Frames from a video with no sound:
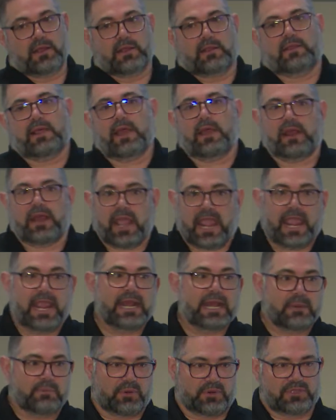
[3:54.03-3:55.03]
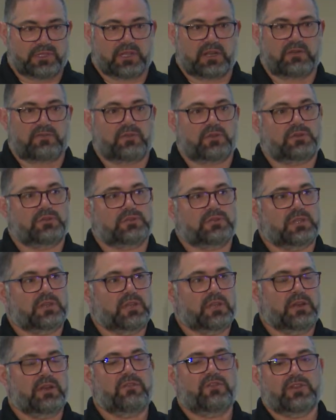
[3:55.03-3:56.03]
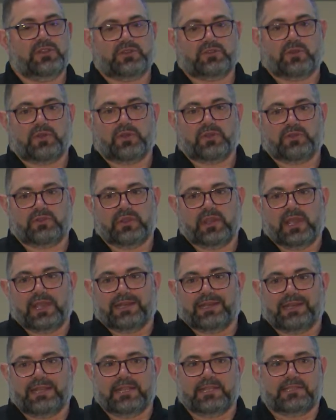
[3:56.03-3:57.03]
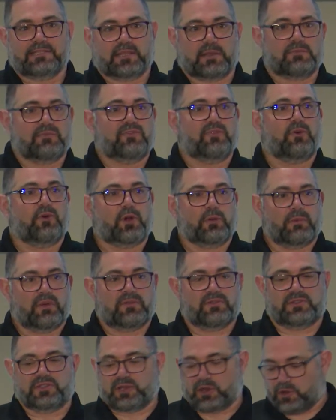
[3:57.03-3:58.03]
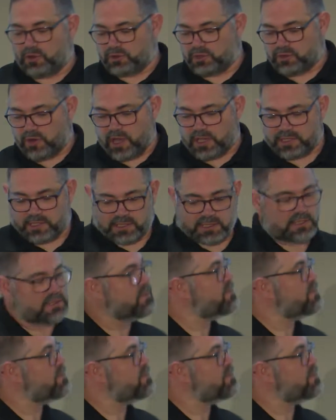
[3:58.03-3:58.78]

that 80% of those individuals need some form of zero trust.